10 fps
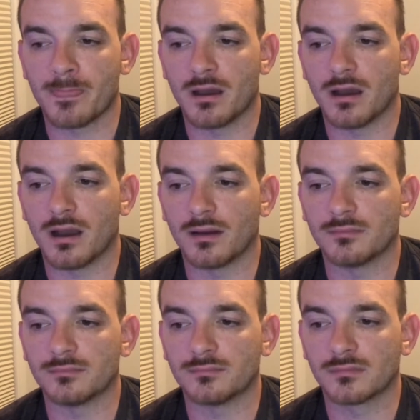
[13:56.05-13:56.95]

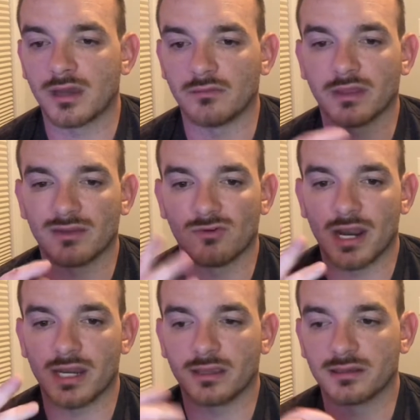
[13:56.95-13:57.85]
kind of like in
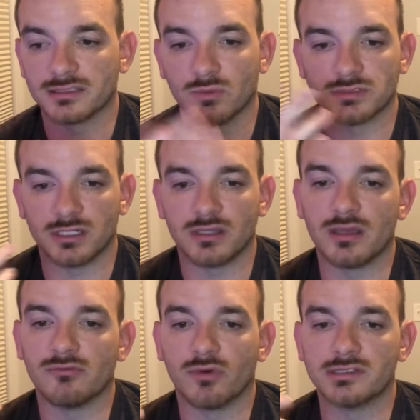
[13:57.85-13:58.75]
writing, because it wasn't in the
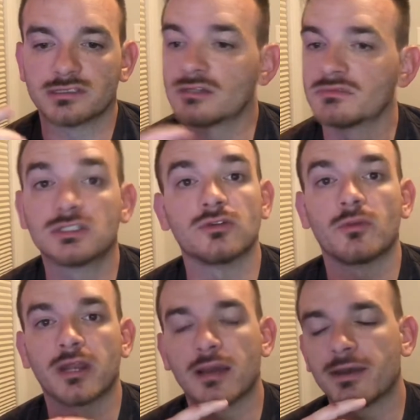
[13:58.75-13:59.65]
invoice. Still
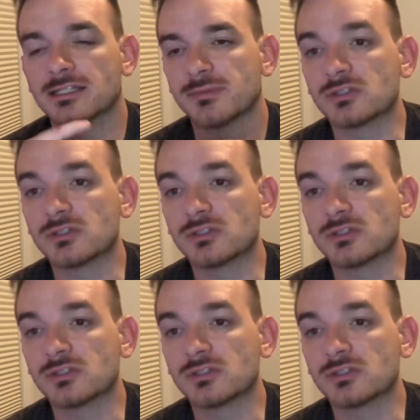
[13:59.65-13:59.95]
nobody got back to me.